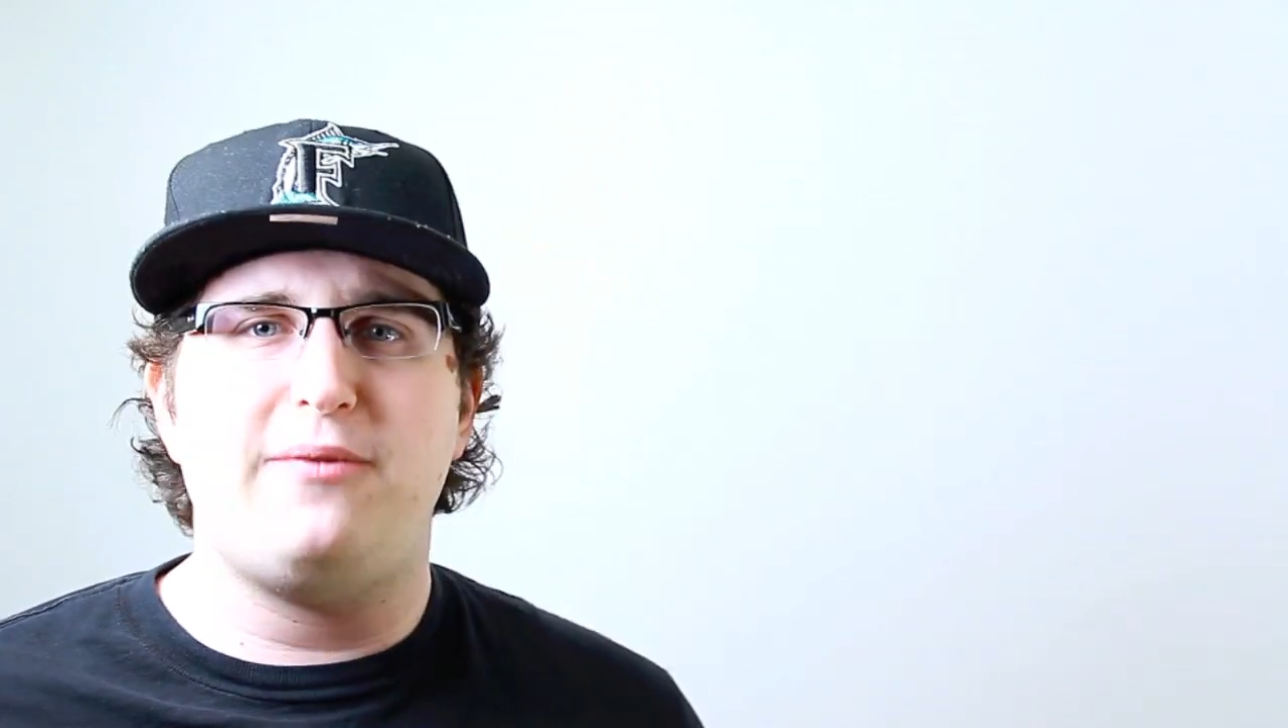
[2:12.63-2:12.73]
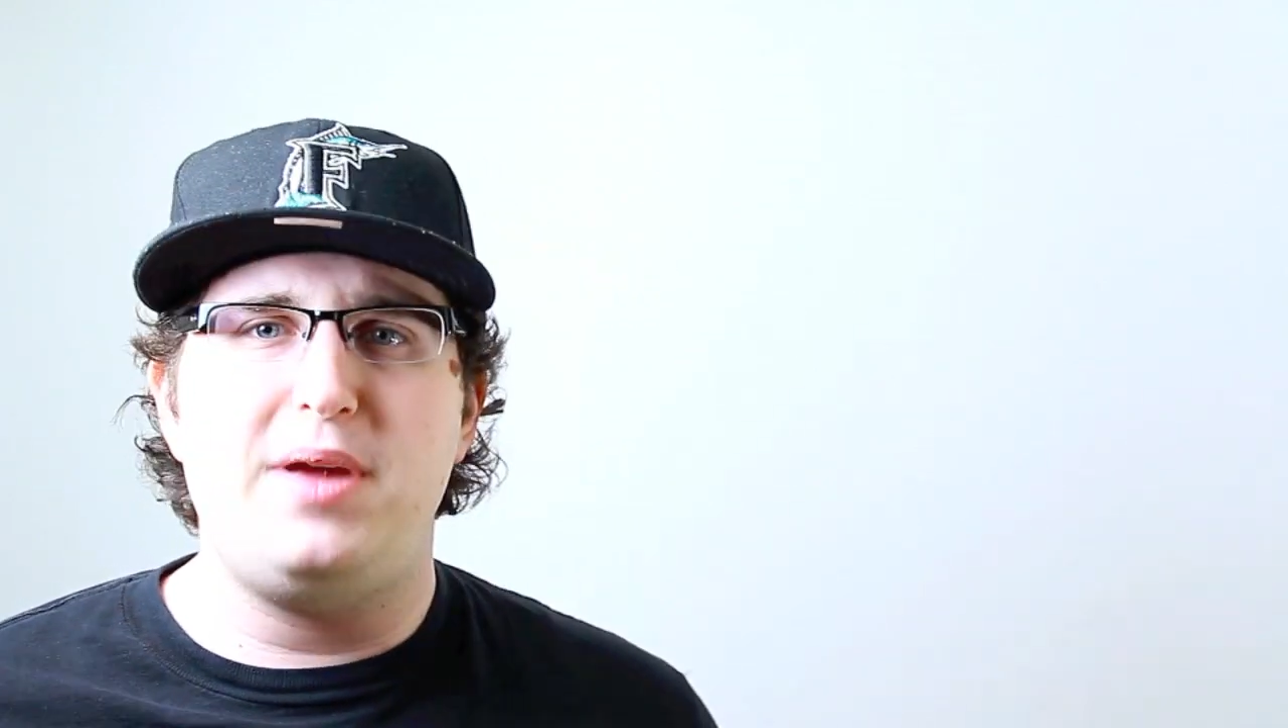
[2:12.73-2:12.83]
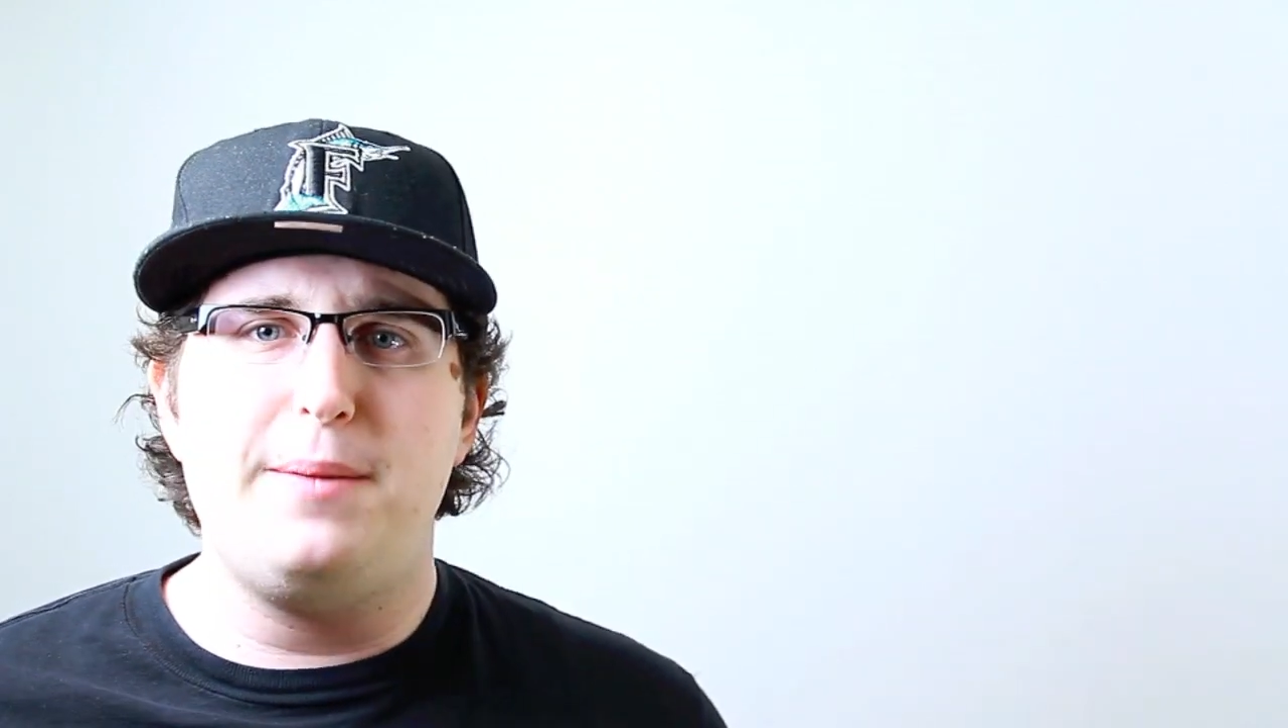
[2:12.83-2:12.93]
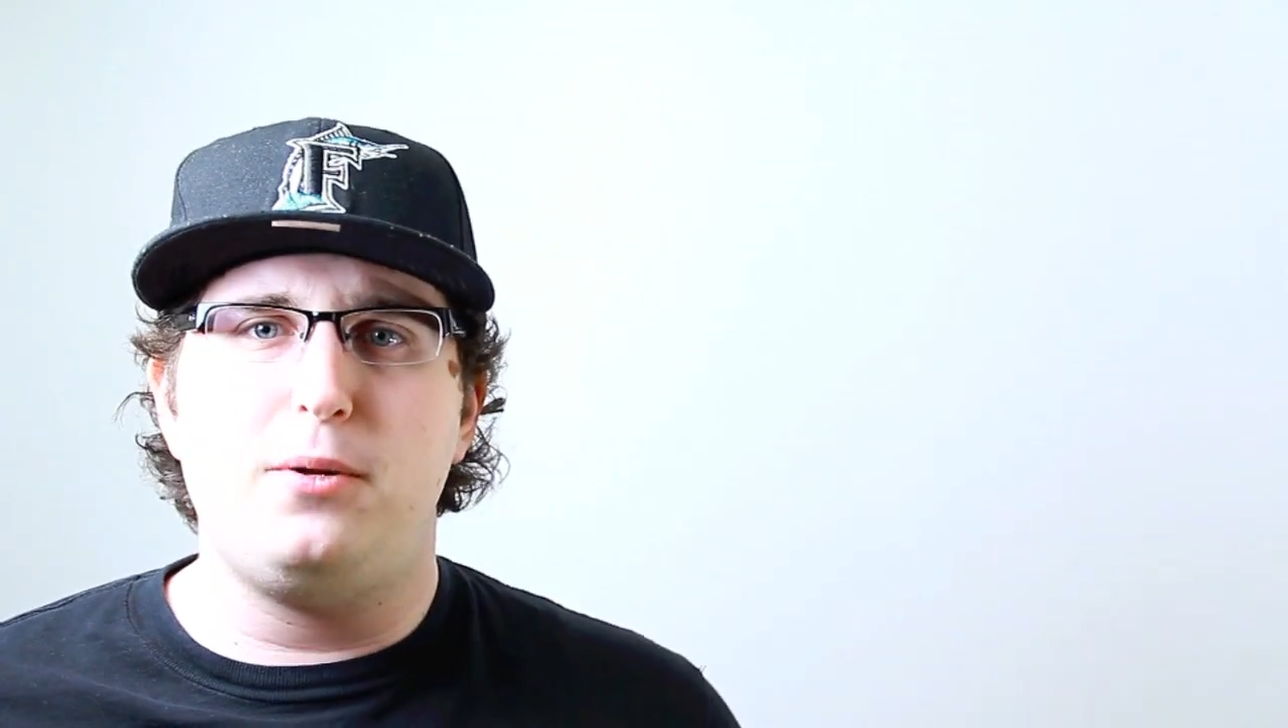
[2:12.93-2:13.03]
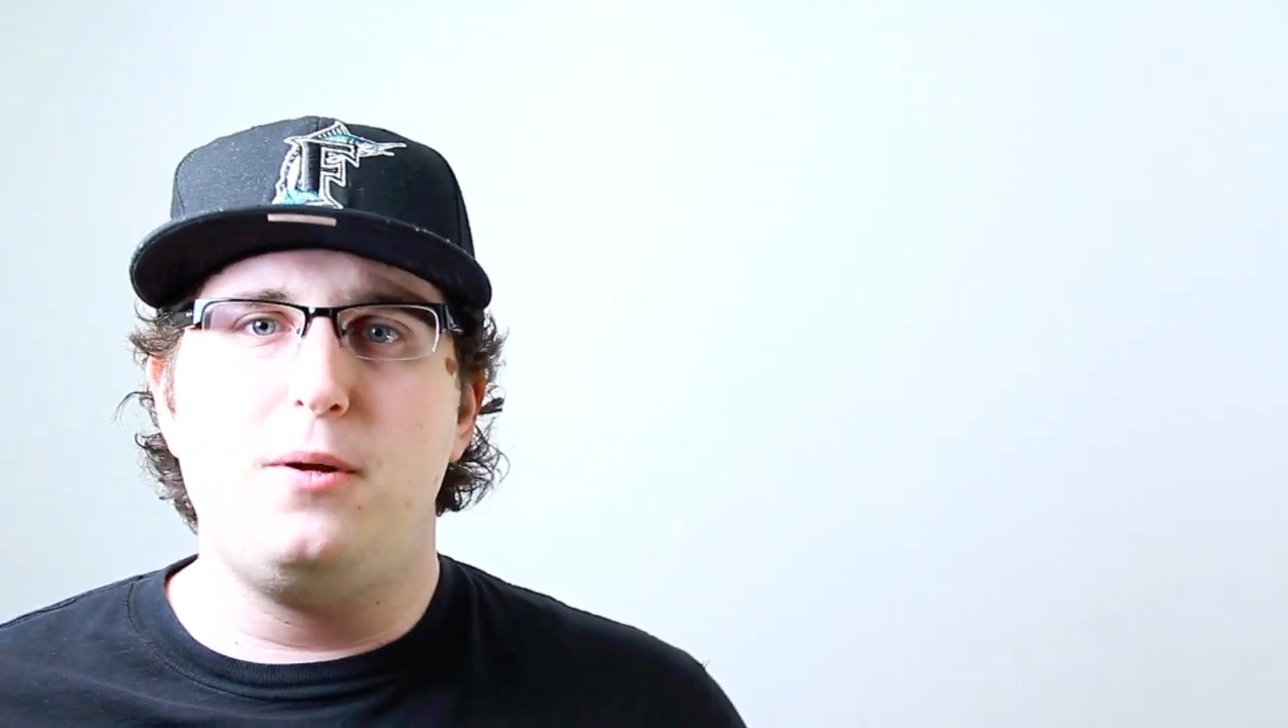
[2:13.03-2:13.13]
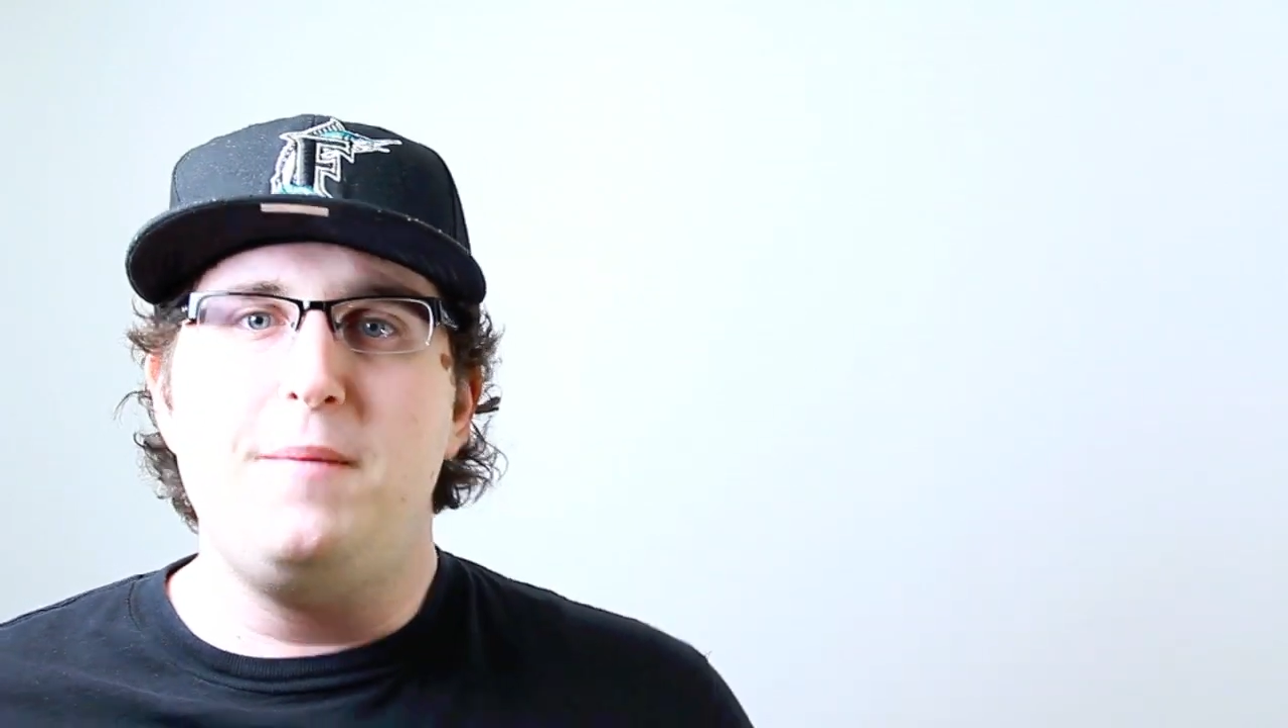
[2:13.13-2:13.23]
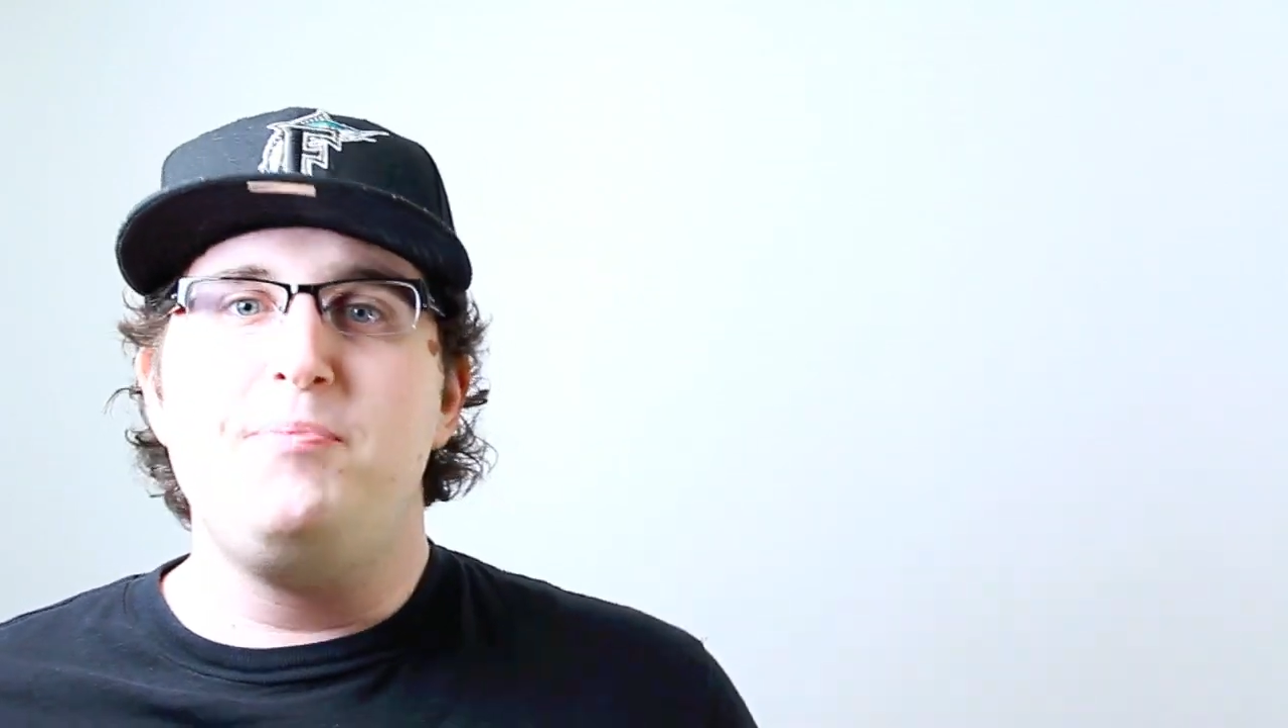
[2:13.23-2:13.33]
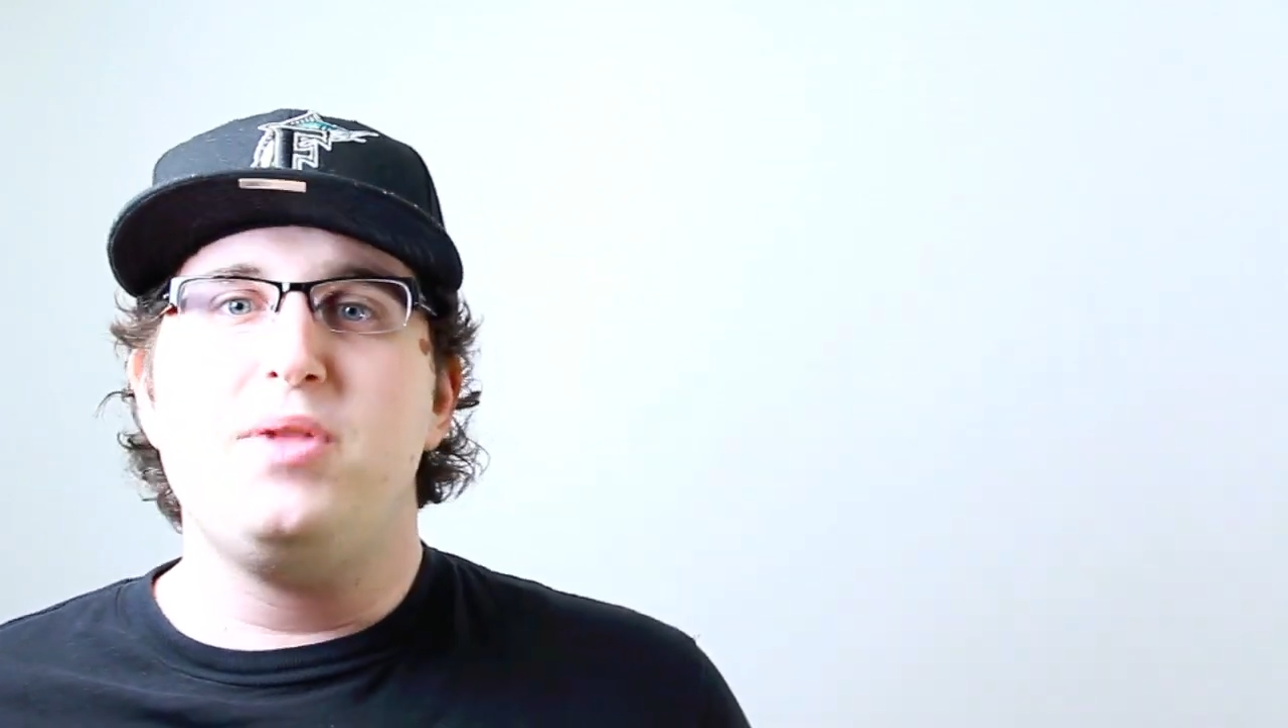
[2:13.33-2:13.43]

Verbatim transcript: of people.